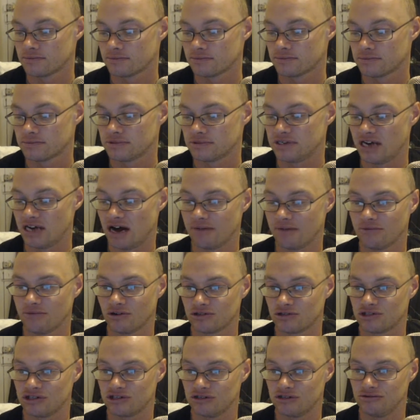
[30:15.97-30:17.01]
So yeah, I'm not
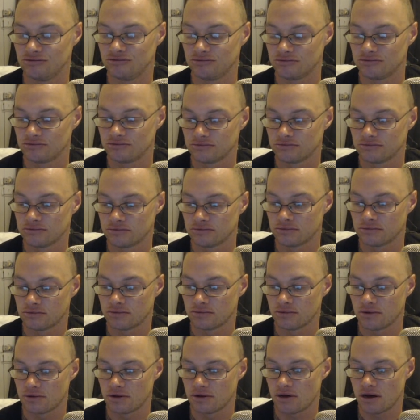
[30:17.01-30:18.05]
too...
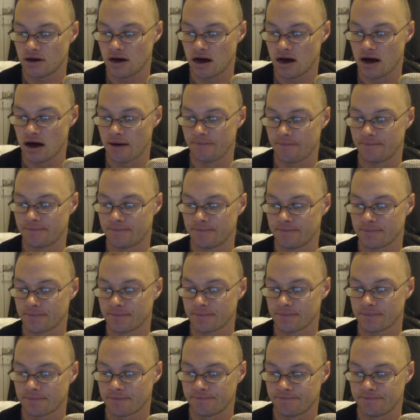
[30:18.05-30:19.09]

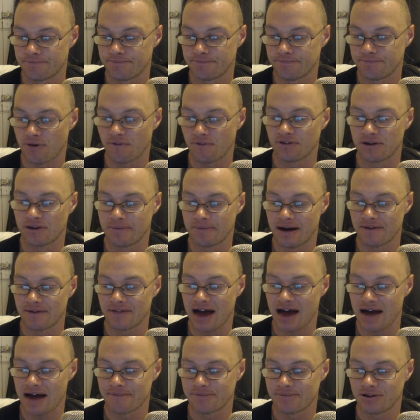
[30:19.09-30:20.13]
bothered about
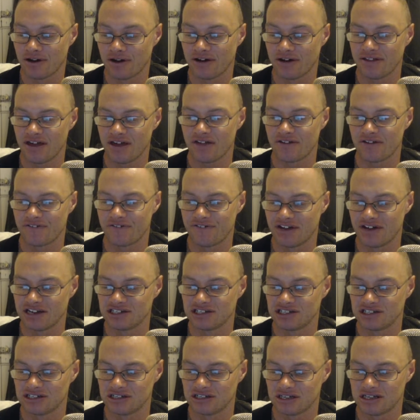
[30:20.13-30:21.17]
that, but like the other
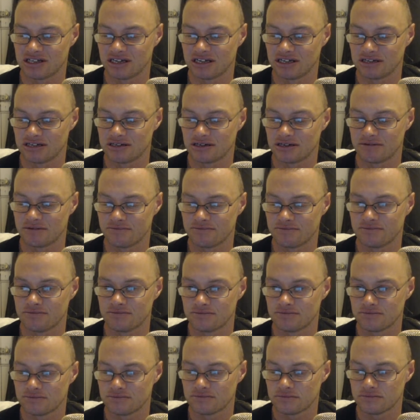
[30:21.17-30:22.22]
fixtures, I think
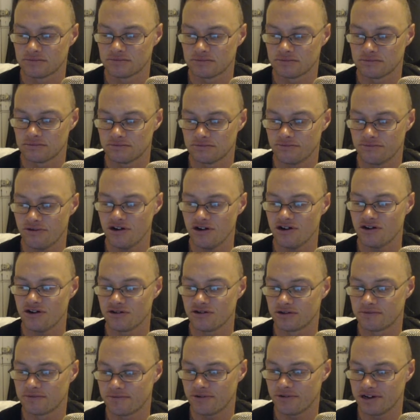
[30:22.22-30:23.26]
pretty
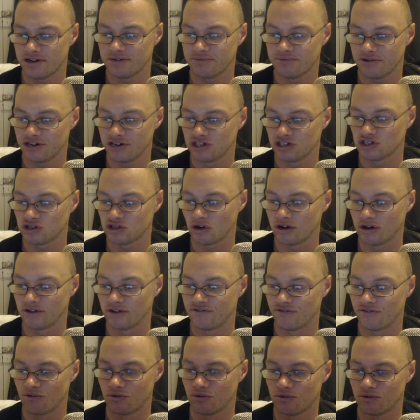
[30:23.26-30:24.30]
good, pretty solid
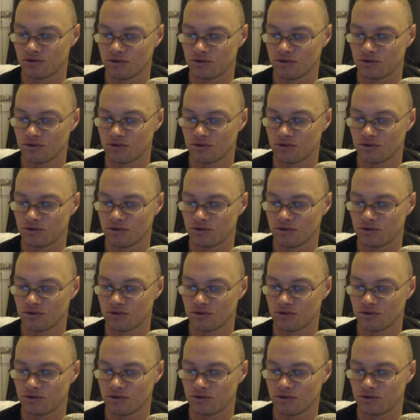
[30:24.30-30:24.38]
for